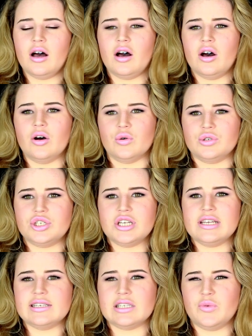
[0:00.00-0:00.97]
oh
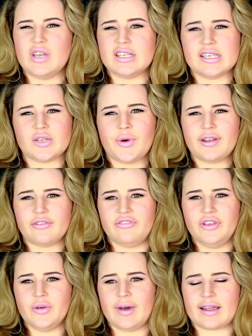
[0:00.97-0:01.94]
geez Louise, there's quite a
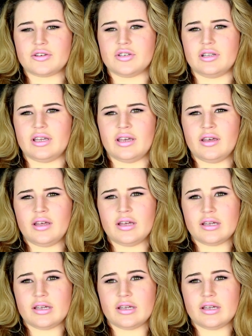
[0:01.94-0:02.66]
few actually.